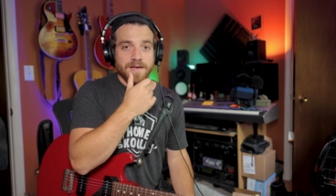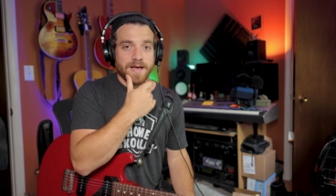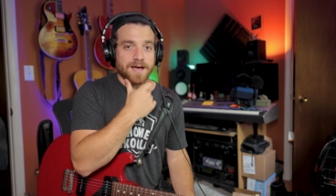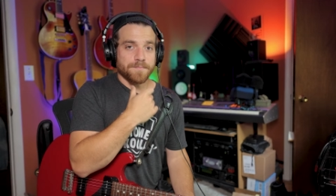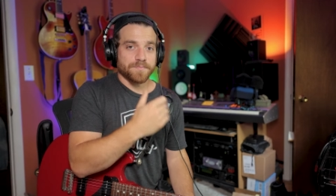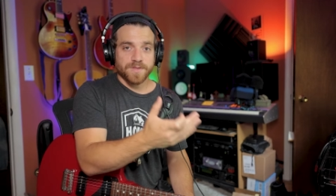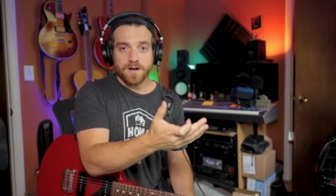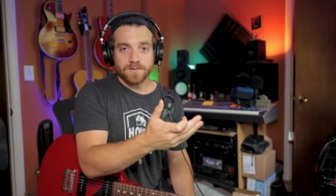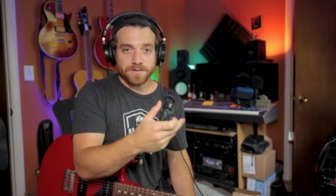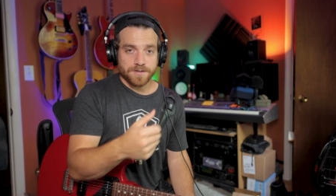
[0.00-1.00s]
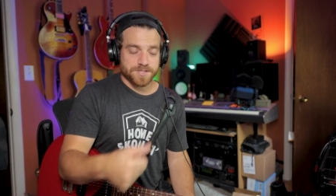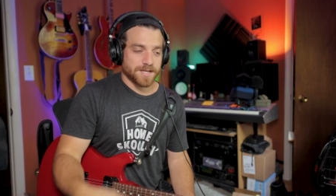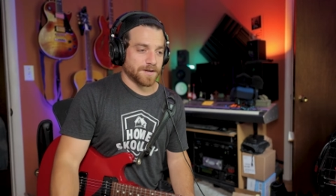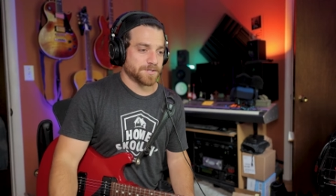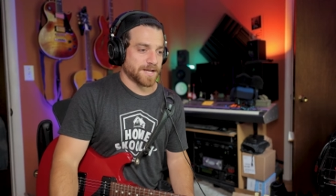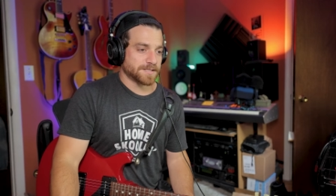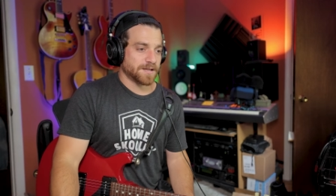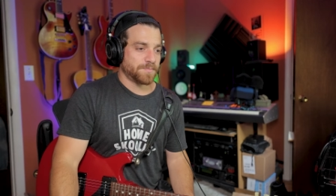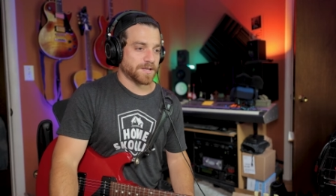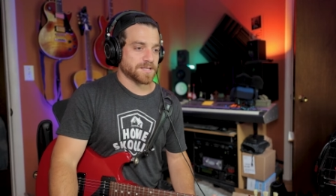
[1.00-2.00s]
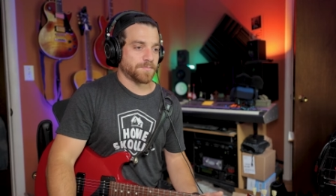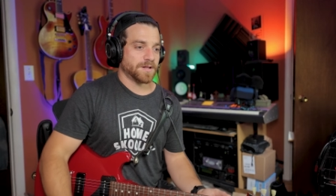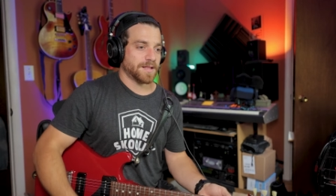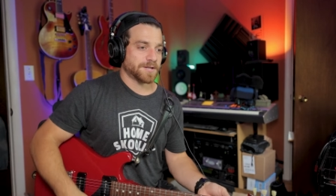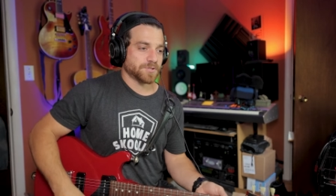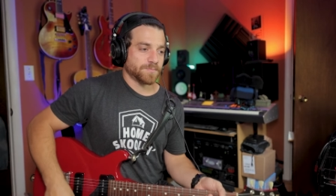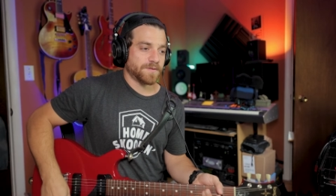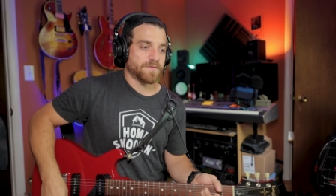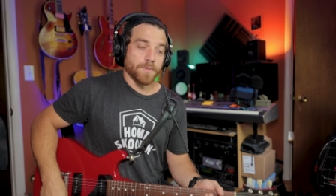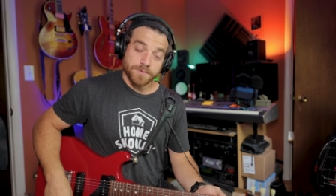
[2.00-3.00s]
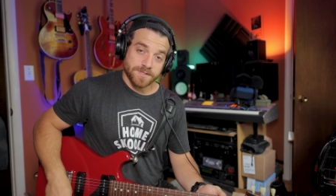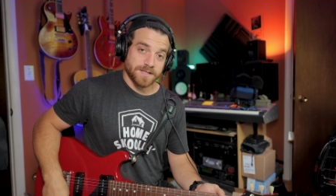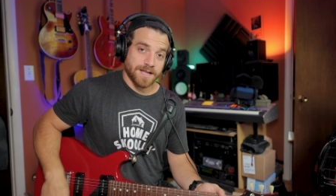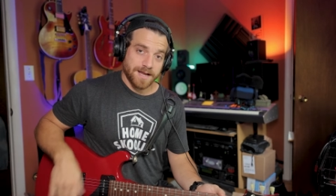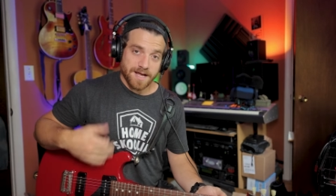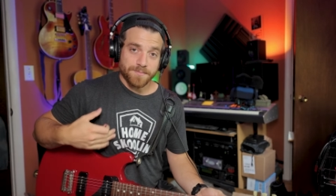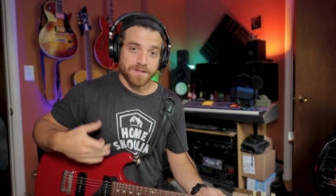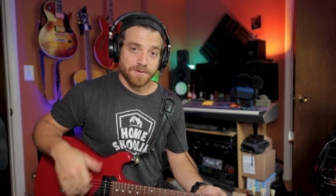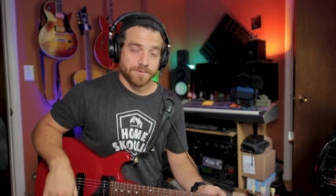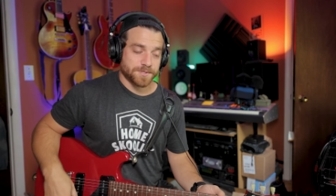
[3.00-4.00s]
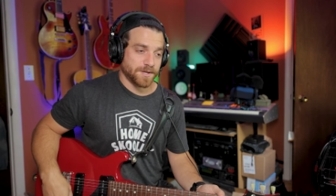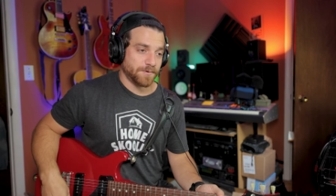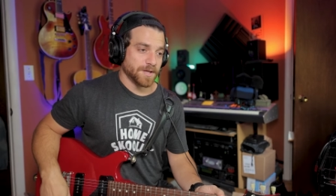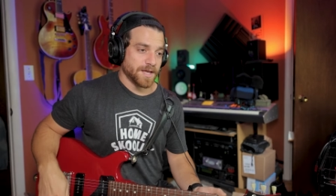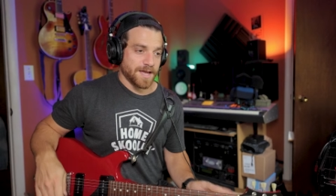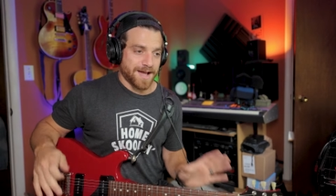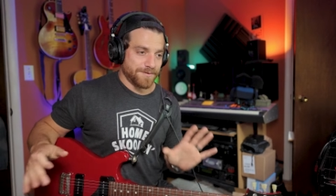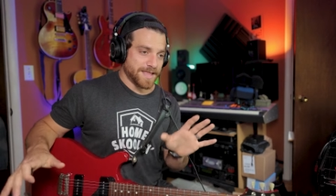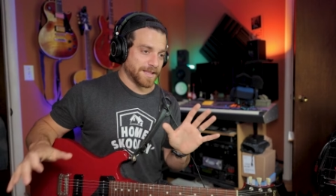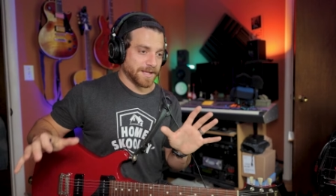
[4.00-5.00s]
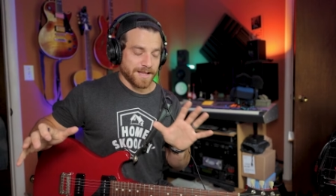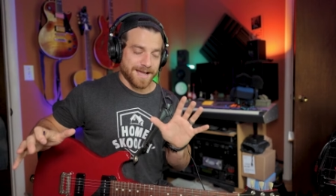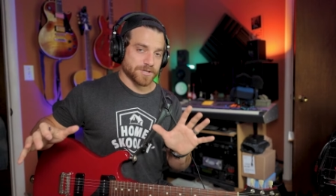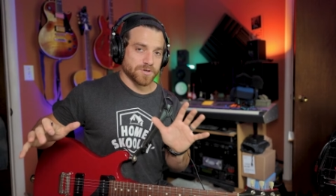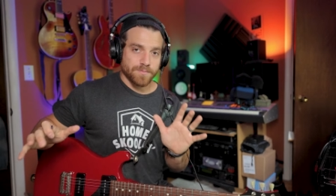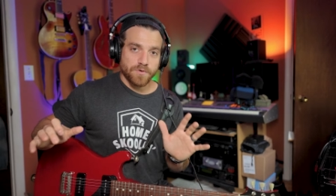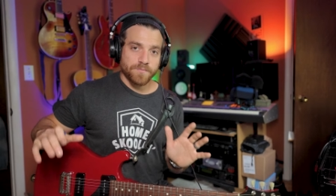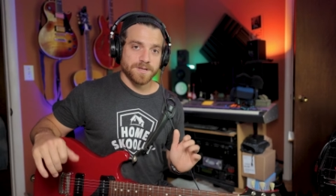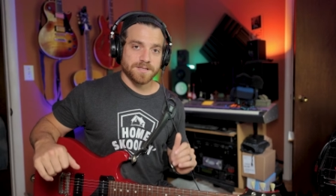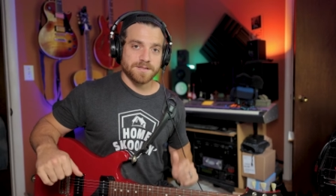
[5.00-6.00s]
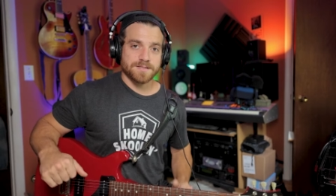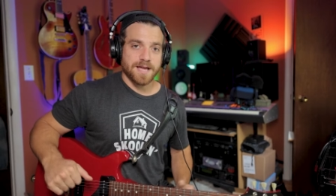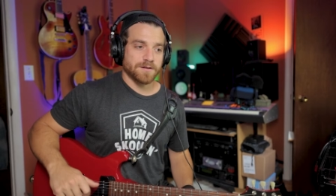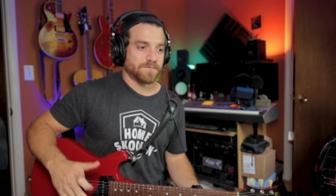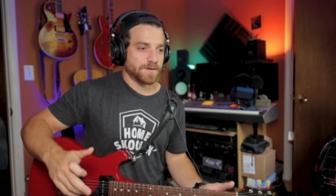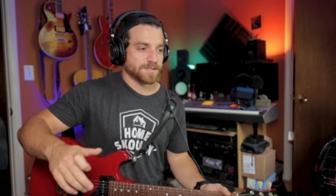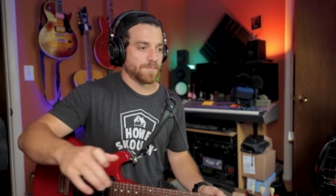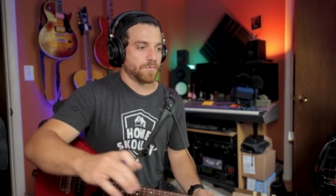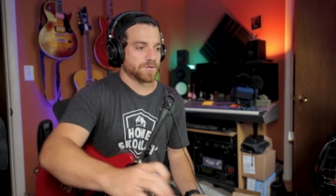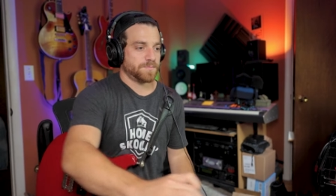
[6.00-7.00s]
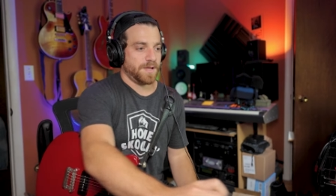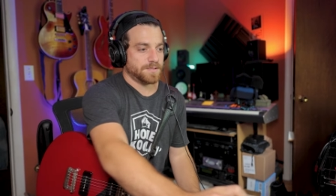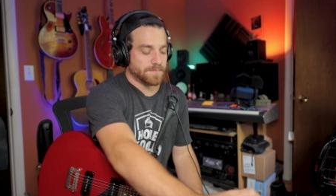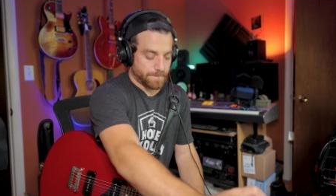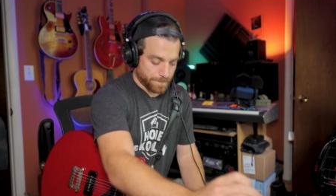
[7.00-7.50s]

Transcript: our singer Jessica picks up an electric, but for most of the night I'm alone. So having that little extra movement to the sound fills up more space.